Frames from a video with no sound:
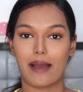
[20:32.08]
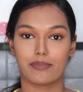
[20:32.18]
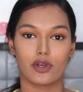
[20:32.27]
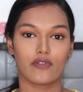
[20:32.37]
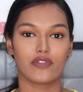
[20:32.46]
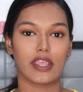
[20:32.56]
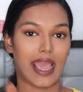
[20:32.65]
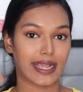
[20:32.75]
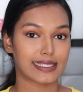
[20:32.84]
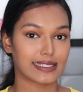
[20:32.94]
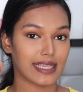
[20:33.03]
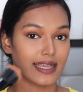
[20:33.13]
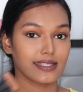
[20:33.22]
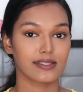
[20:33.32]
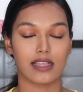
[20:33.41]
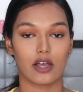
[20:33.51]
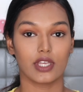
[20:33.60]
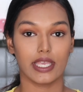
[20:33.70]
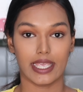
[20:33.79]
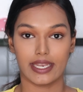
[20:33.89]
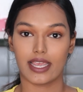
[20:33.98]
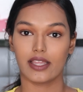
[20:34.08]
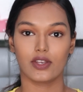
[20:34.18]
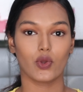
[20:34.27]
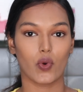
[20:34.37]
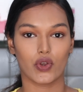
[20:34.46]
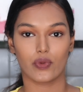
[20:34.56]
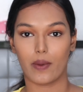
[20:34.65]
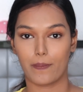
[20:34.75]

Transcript: dabbed off the excess, now the area that you want to